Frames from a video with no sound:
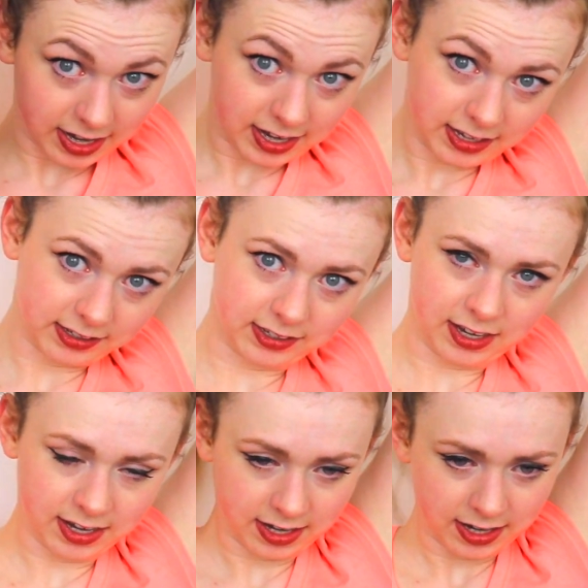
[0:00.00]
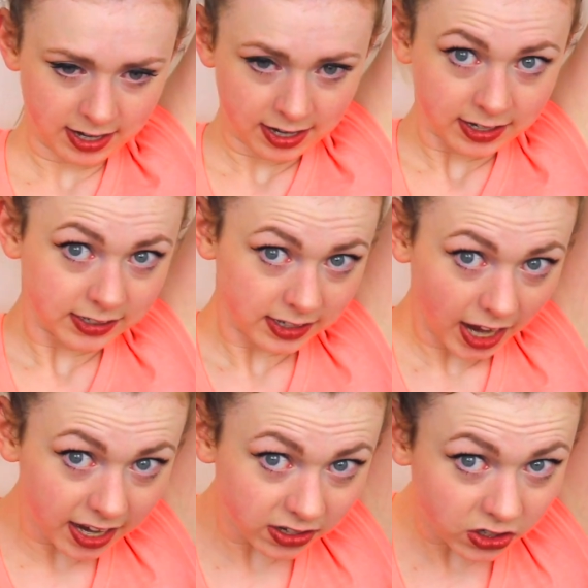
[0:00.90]
is
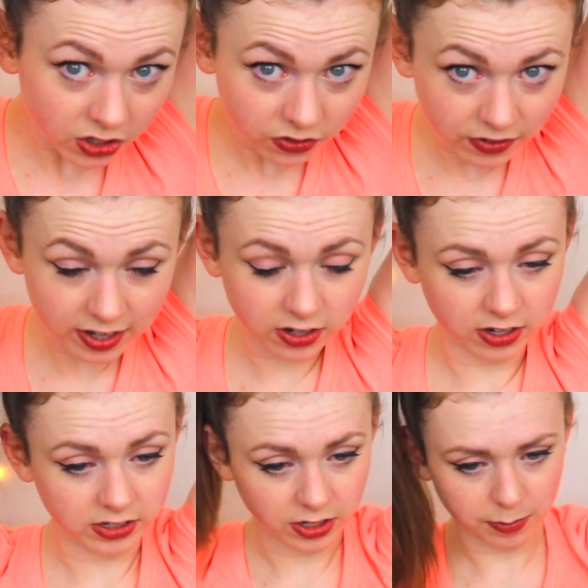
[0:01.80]
take 2 fingers.